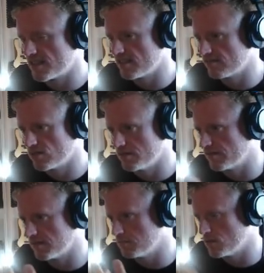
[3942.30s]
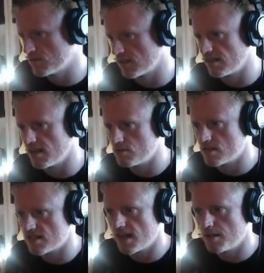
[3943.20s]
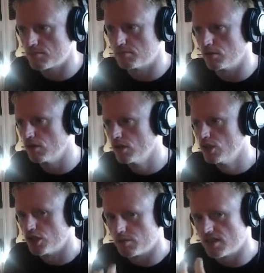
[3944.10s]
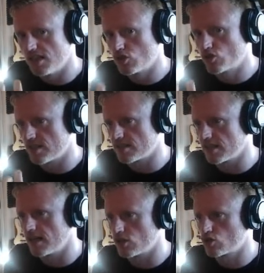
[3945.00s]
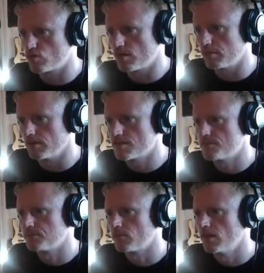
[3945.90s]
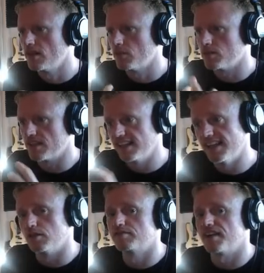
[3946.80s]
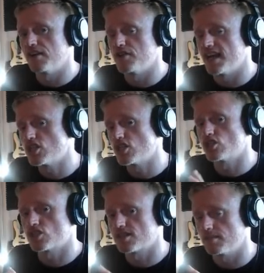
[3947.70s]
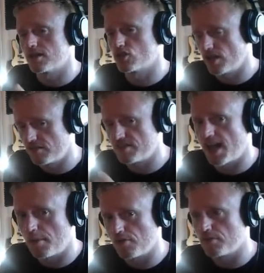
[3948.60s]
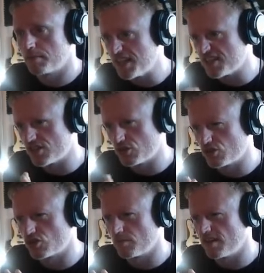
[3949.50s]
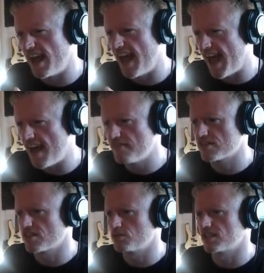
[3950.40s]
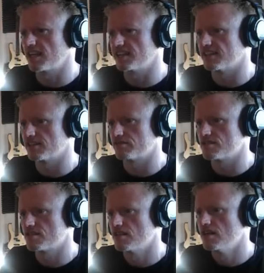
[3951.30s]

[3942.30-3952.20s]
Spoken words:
in sort of like music theory terms, but you know, it's an interesting kind of triplet with a little variation just to make sure every time it repeats, it does something ever so slightly different.